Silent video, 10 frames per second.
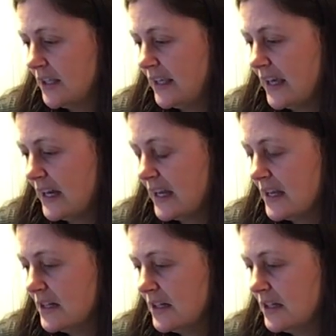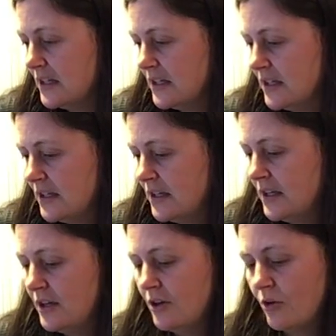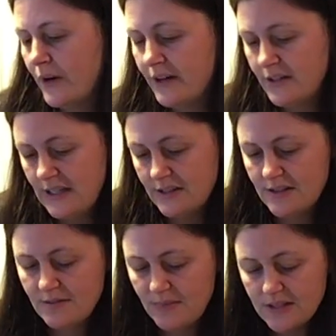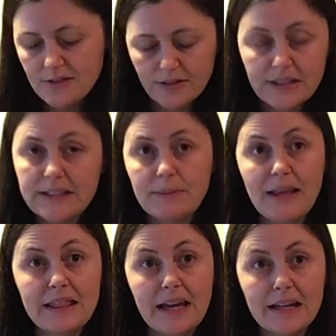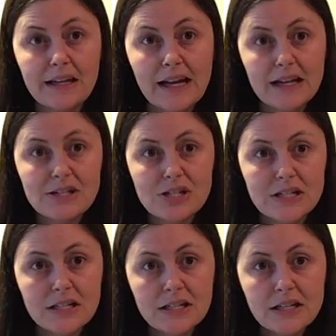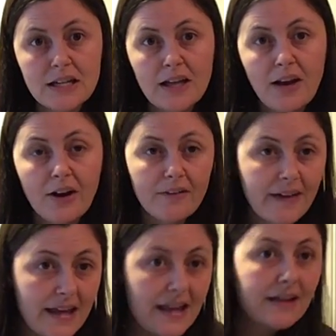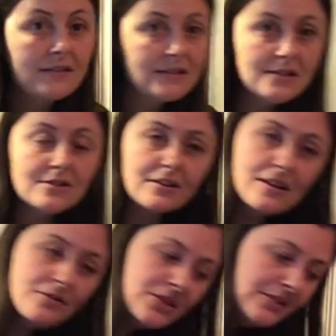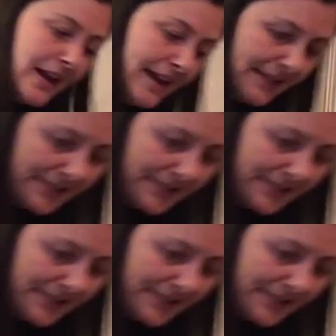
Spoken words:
get it where it needs to be so it can make that connection. All right, let's turn out the light